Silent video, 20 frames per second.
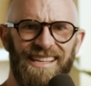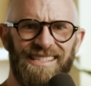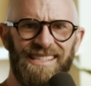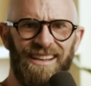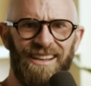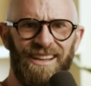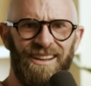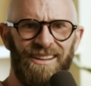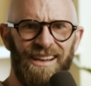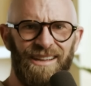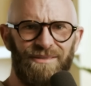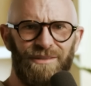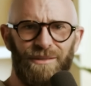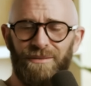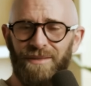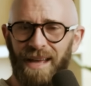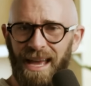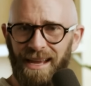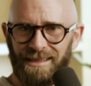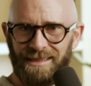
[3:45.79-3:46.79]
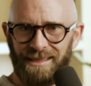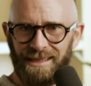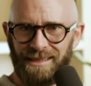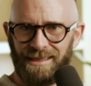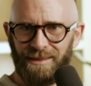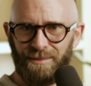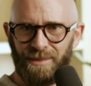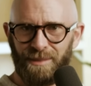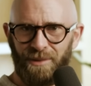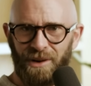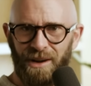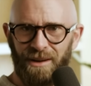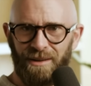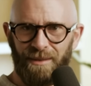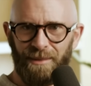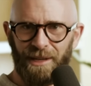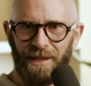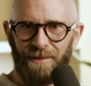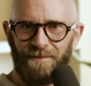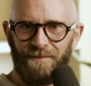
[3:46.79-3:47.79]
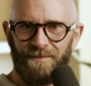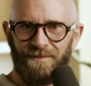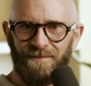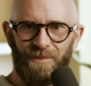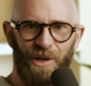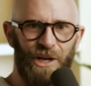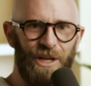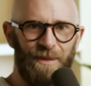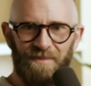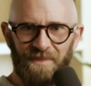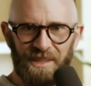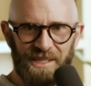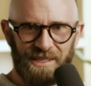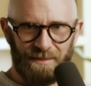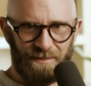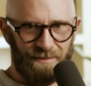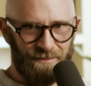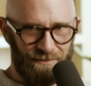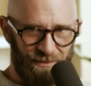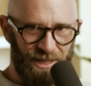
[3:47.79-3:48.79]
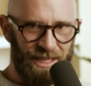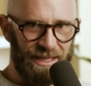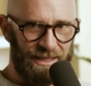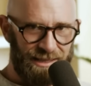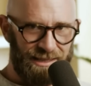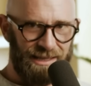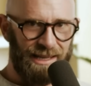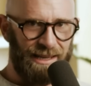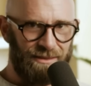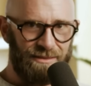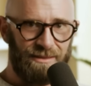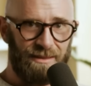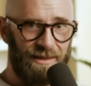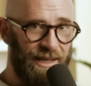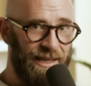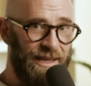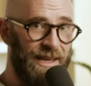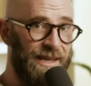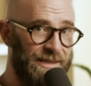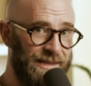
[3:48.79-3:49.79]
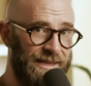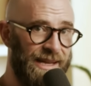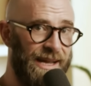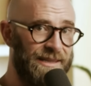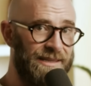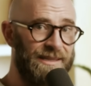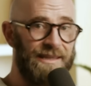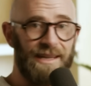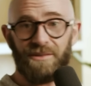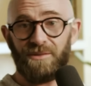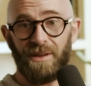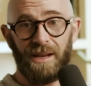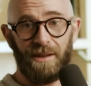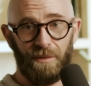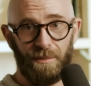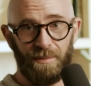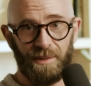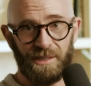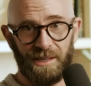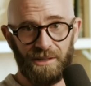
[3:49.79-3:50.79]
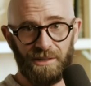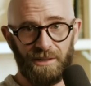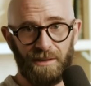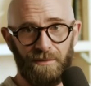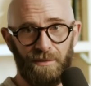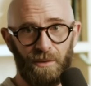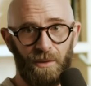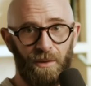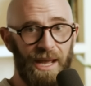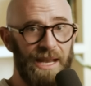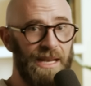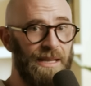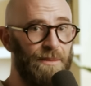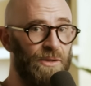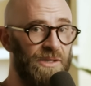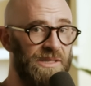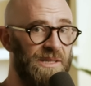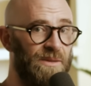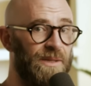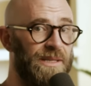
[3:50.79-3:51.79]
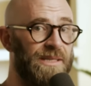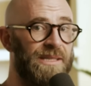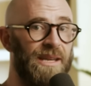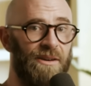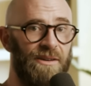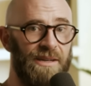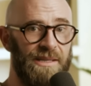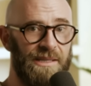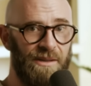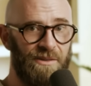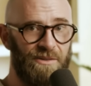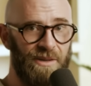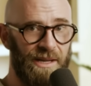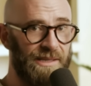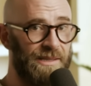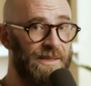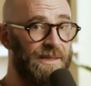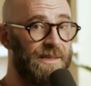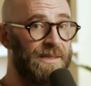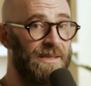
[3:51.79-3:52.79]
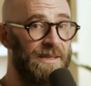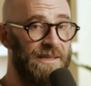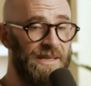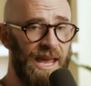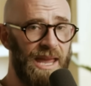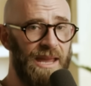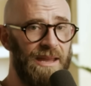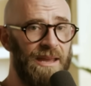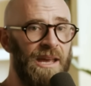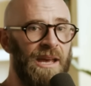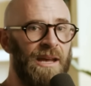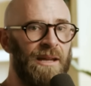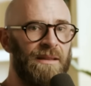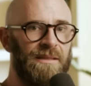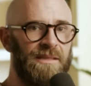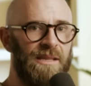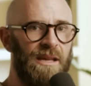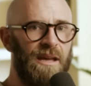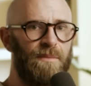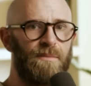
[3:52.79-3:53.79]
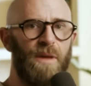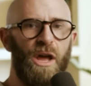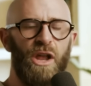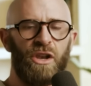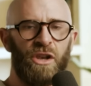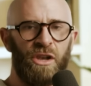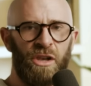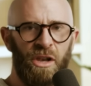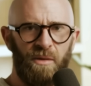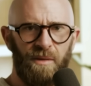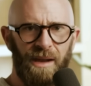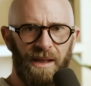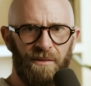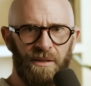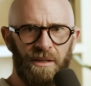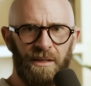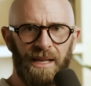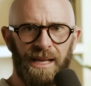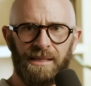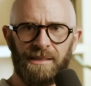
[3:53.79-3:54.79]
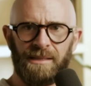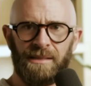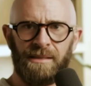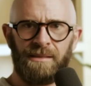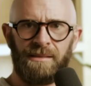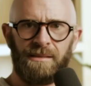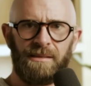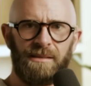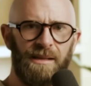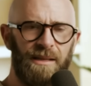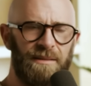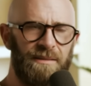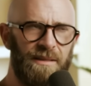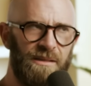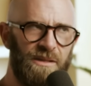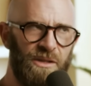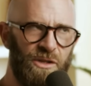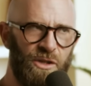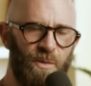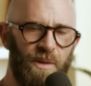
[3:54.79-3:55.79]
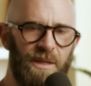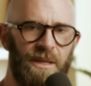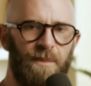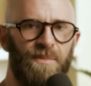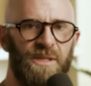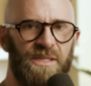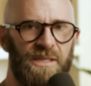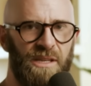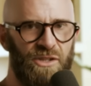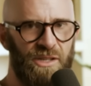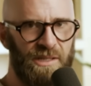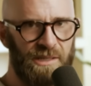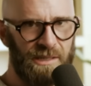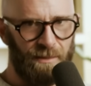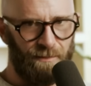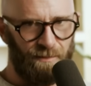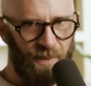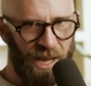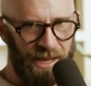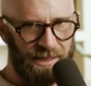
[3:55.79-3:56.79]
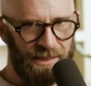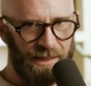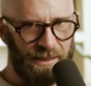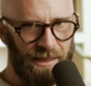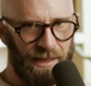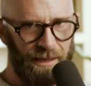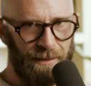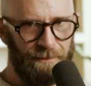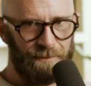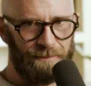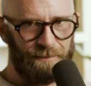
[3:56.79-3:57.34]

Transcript: As a low-level VAC systems programmer. While this might sound like a standard entry-level position for anybody with Terry's interests to take, the term low-level has nothing to do with the position's complexity.